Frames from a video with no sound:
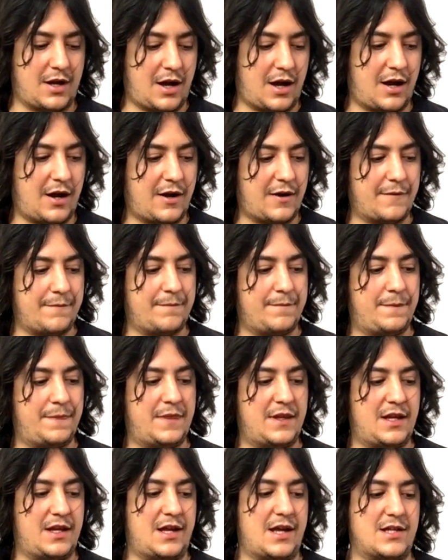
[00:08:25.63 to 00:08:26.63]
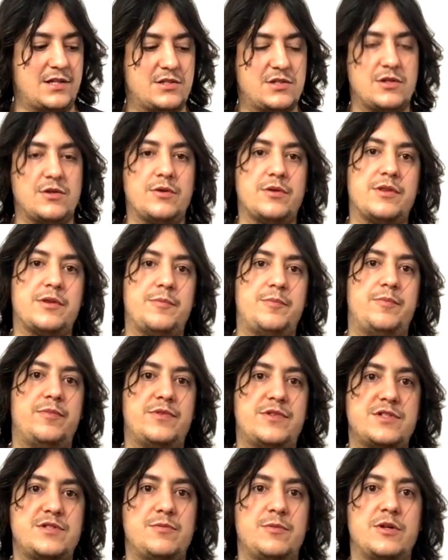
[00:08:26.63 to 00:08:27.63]
Um, and so the
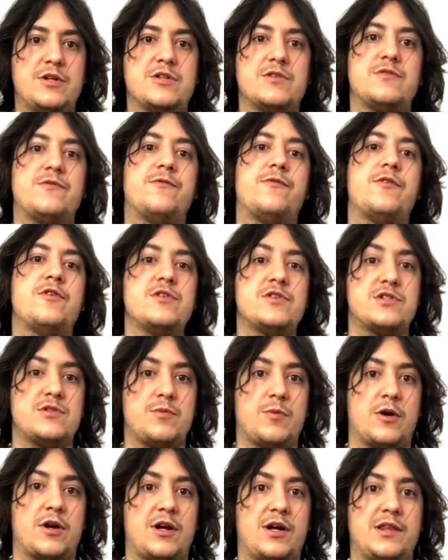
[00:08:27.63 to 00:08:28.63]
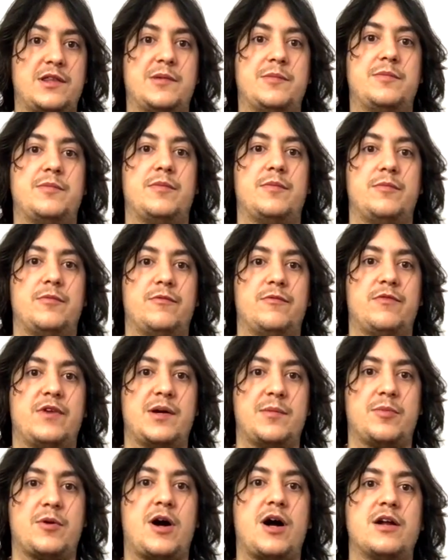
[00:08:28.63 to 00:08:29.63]
when you're first working on the
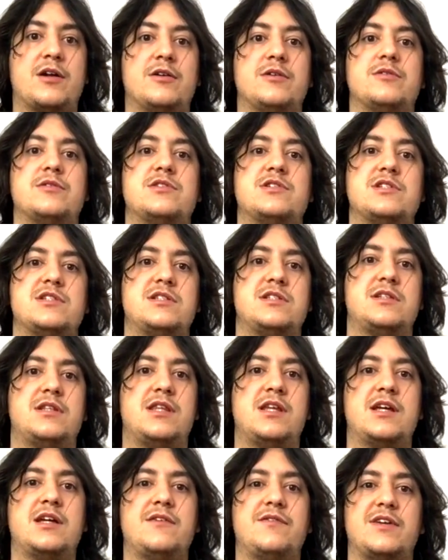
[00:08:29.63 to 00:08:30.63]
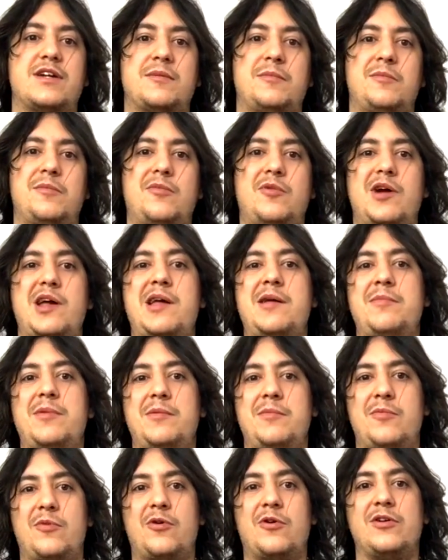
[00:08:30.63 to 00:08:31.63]
vibrato, just think of it
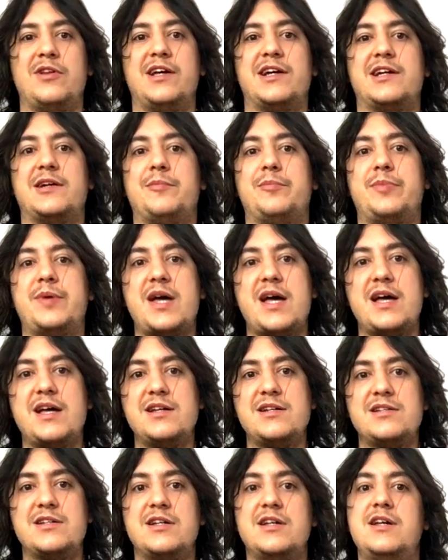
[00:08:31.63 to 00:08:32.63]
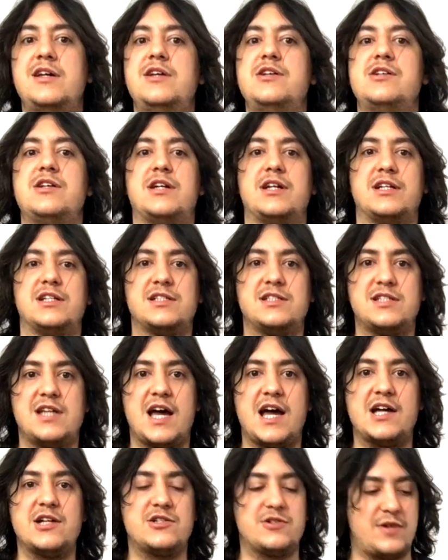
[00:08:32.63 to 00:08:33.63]
maybe more like a bend. You can
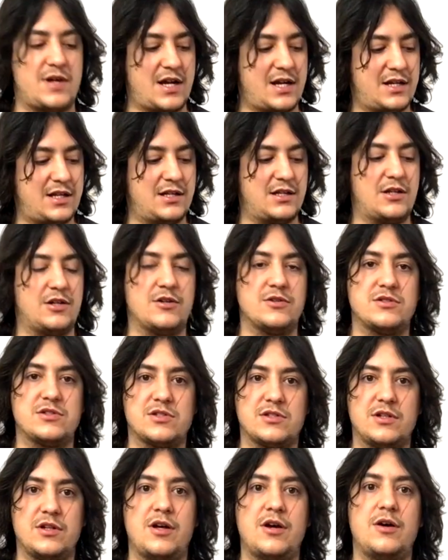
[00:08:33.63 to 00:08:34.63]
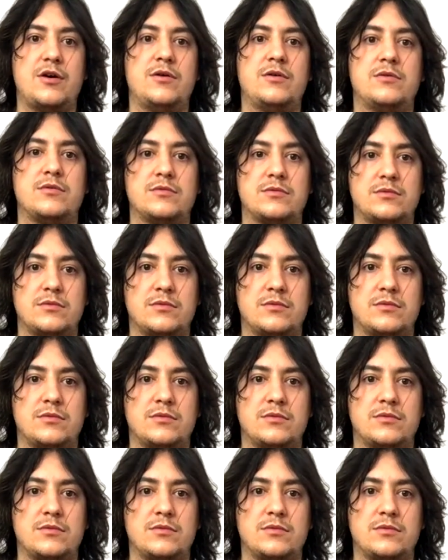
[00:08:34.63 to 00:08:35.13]
exaggerate it, go slow.